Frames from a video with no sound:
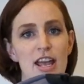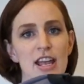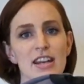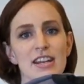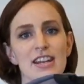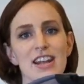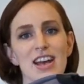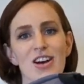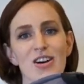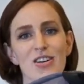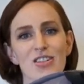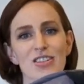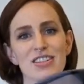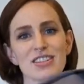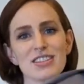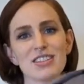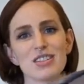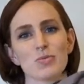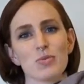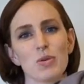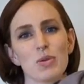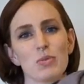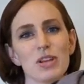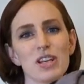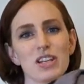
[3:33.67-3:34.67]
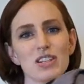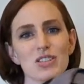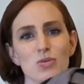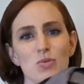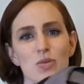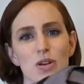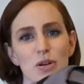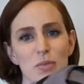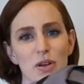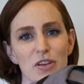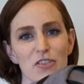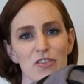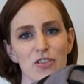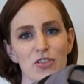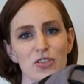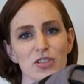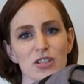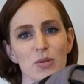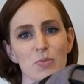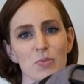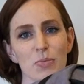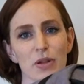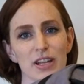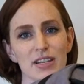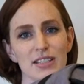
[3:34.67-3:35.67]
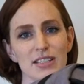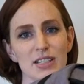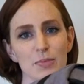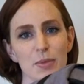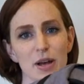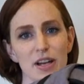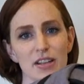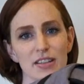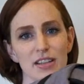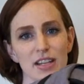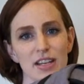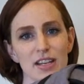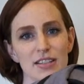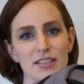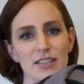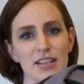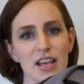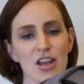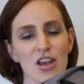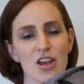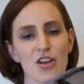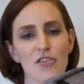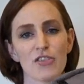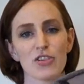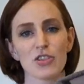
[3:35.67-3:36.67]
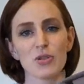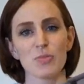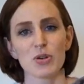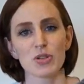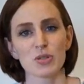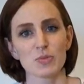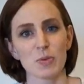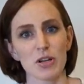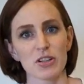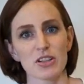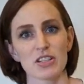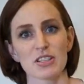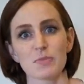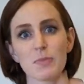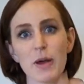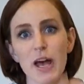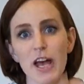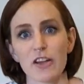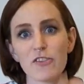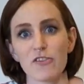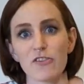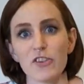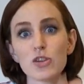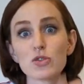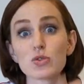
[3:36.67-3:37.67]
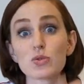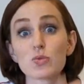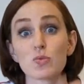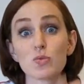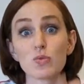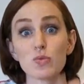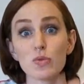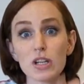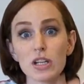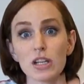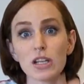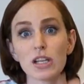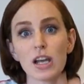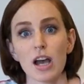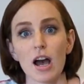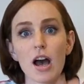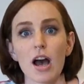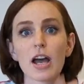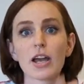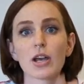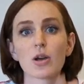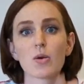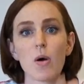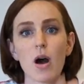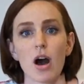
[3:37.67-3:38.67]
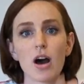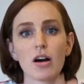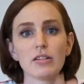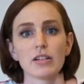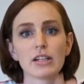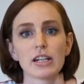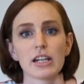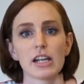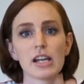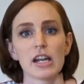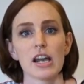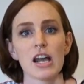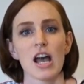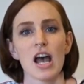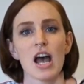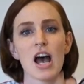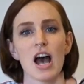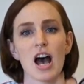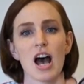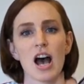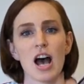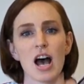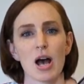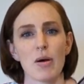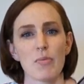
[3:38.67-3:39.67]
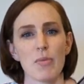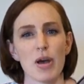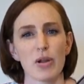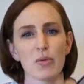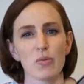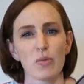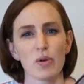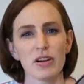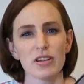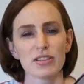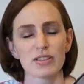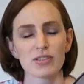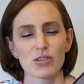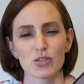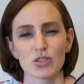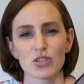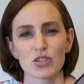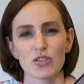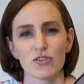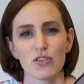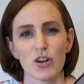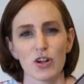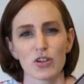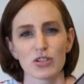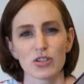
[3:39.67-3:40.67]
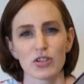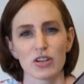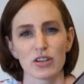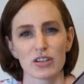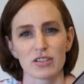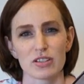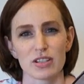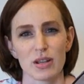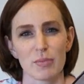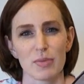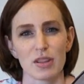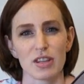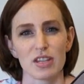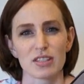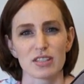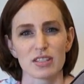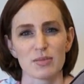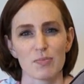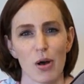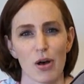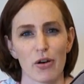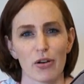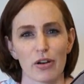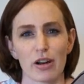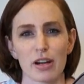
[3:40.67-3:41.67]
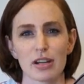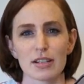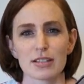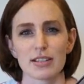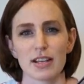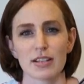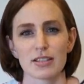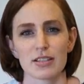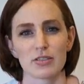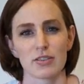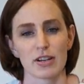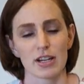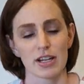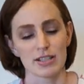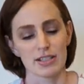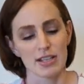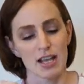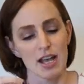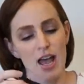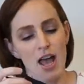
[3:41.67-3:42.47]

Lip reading: Now, this is where we get to one of my first complaints about this. For the most part, this bag feels really high quality. And where it starts to falter are some of these smaller accessories.